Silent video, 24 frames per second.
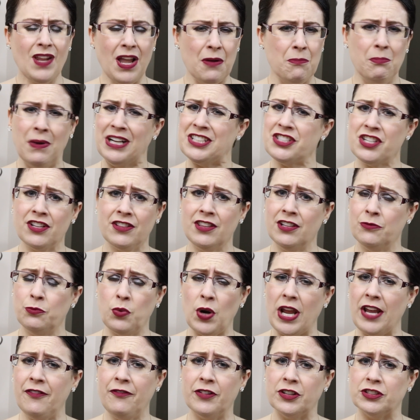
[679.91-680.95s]
much of the
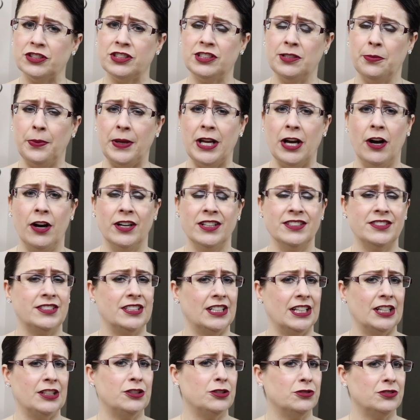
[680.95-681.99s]
wafers, to be honest,
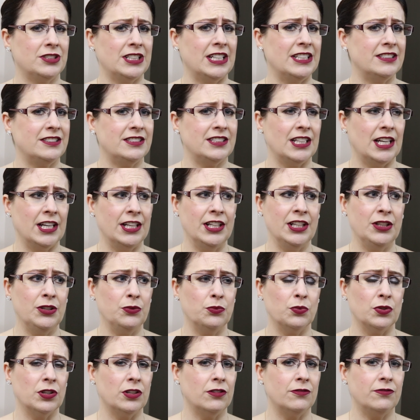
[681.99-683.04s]
and I don't taste any
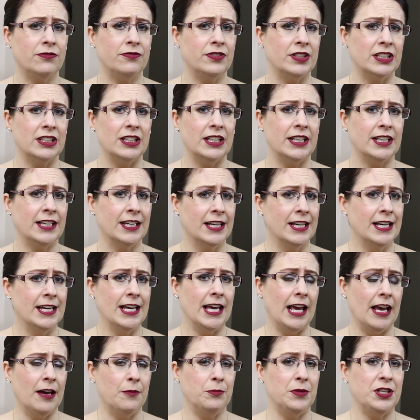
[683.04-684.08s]
real filling
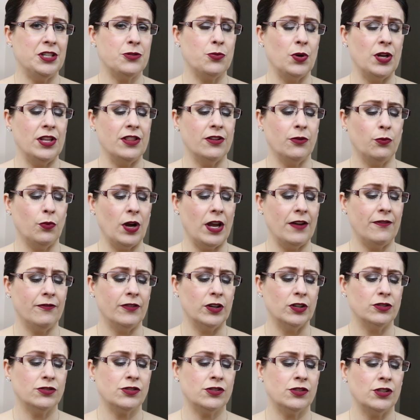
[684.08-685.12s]
in between the
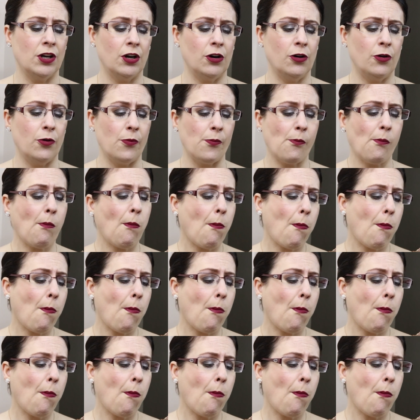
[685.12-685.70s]
wafers. So